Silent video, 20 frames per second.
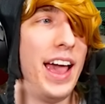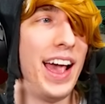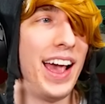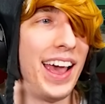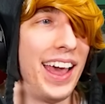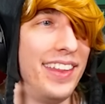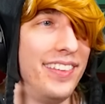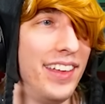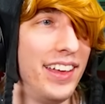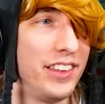
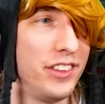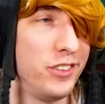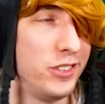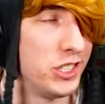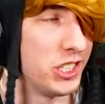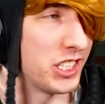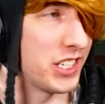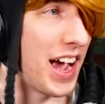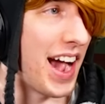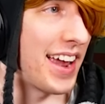And then you
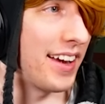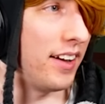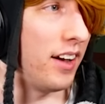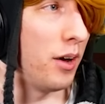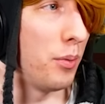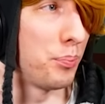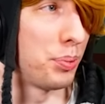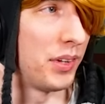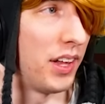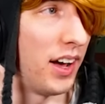just kind of
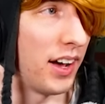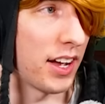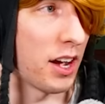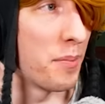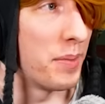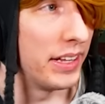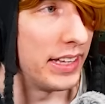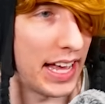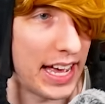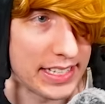unplug
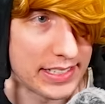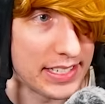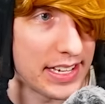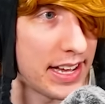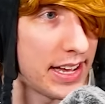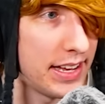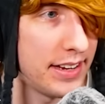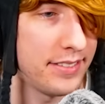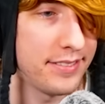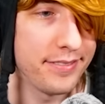him and that's it.